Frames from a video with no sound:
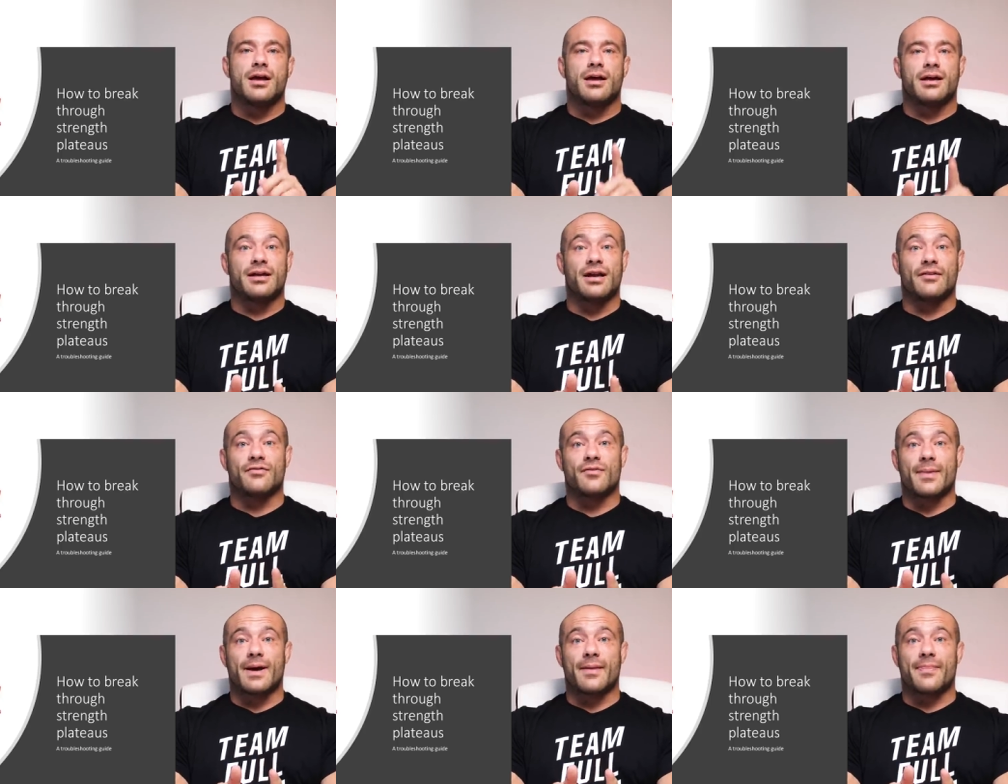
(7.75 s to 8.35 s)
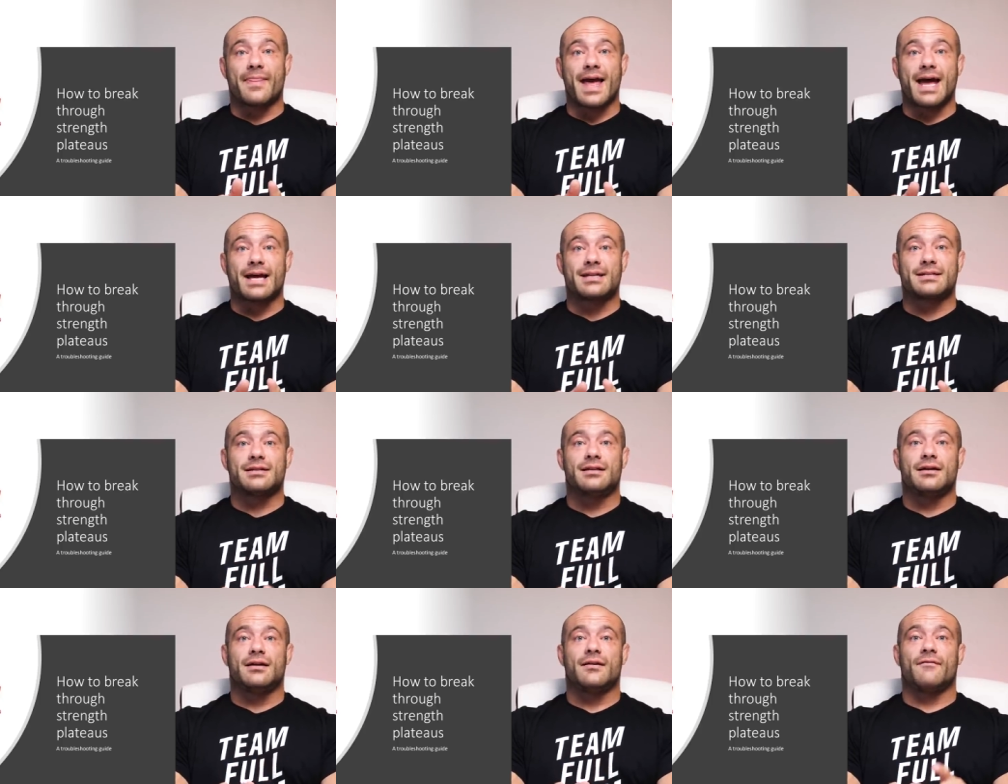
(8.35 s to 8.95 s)
Enough about
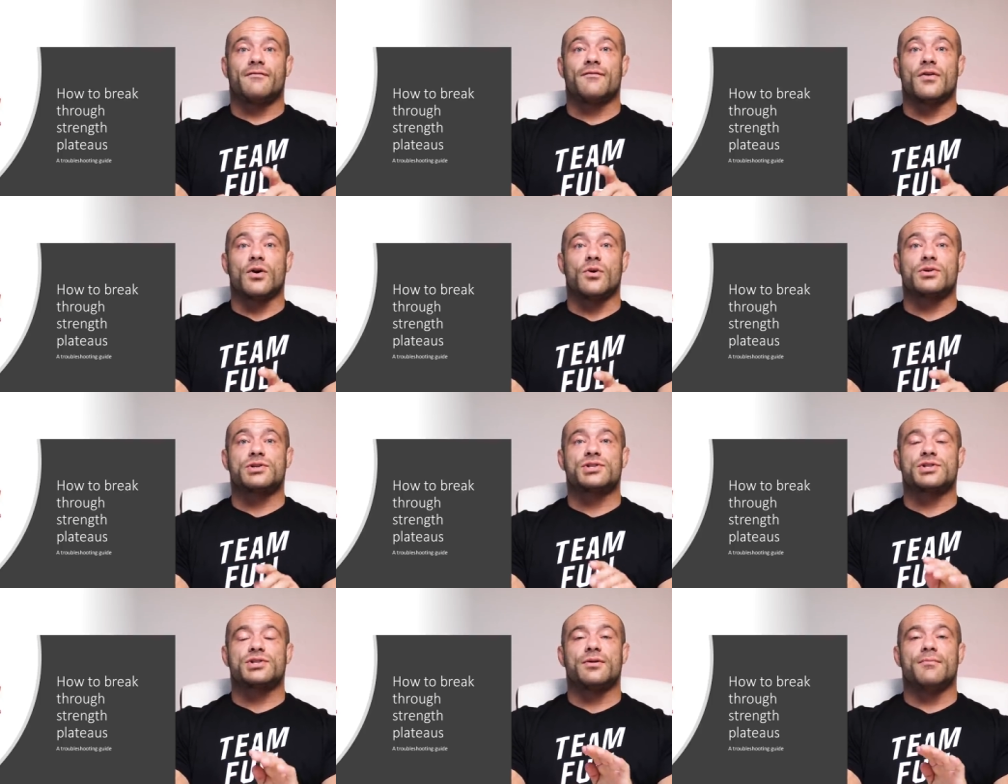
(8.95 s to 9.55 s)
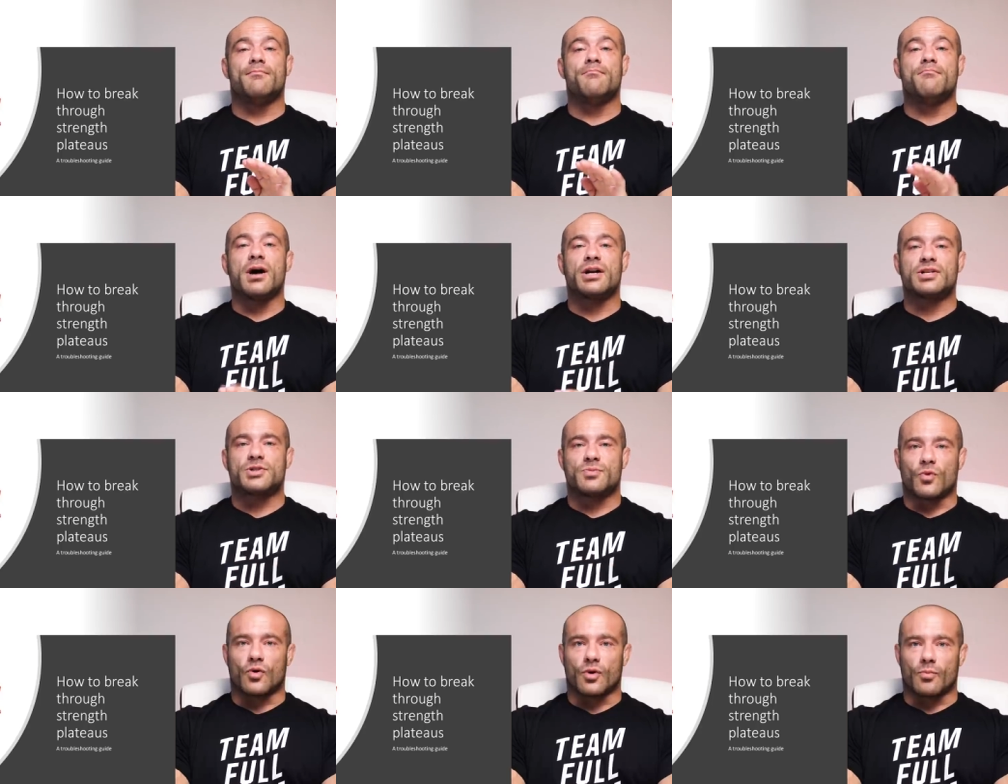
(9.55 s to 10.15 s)
that. Folks,
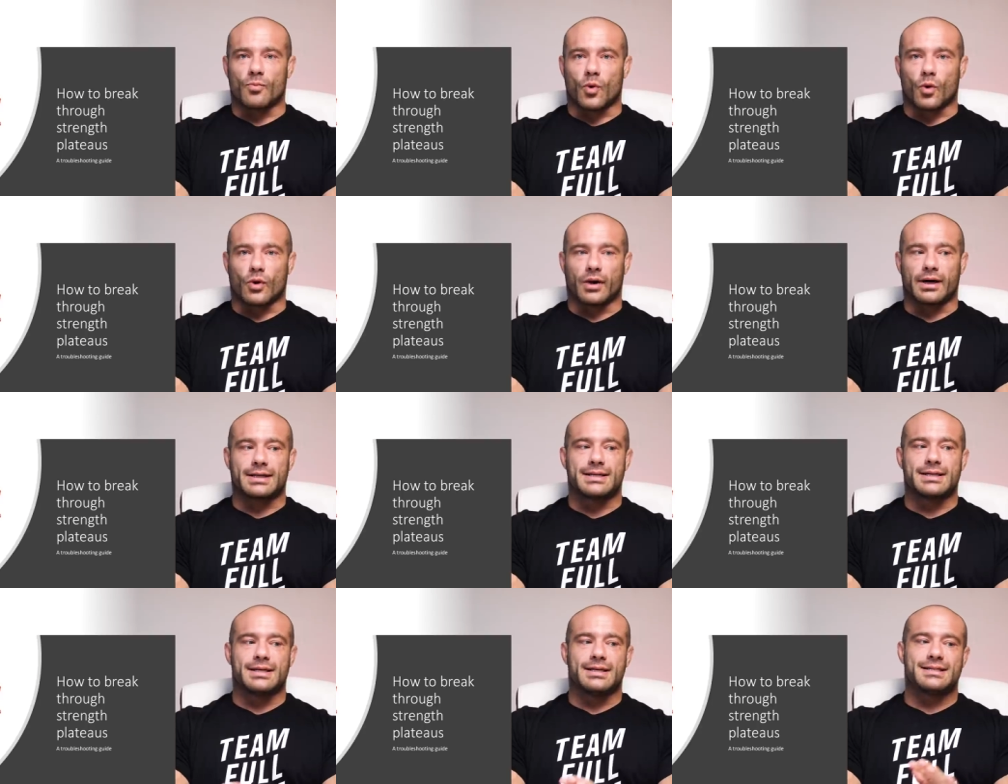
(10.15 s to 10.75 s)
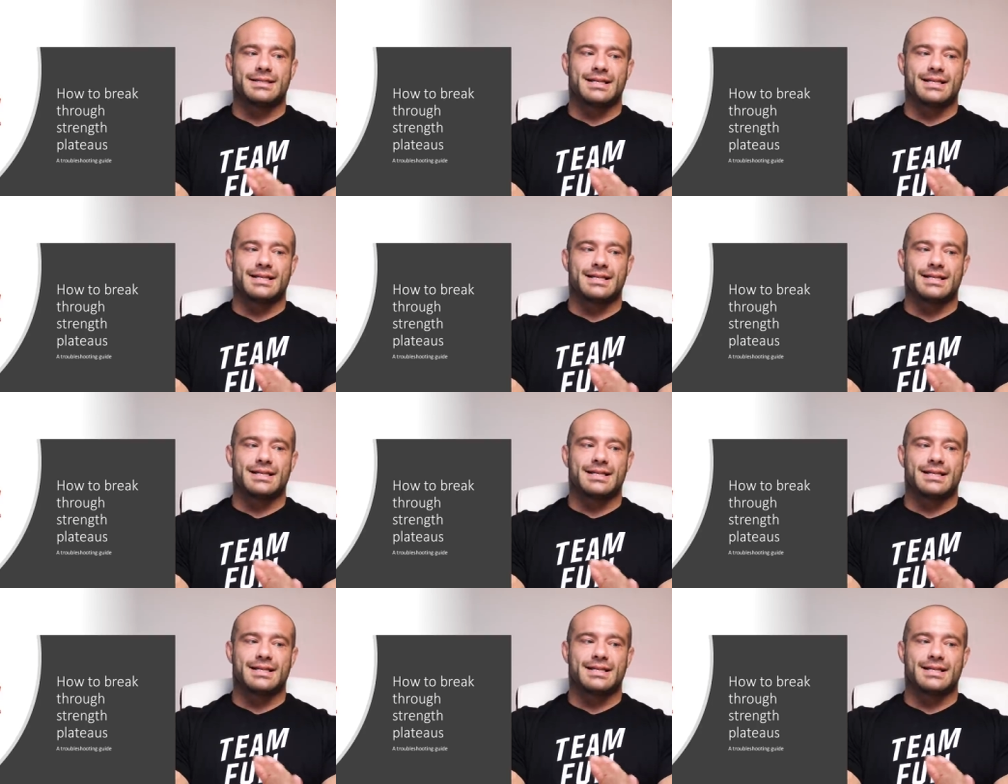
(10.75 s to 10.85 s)
much more important,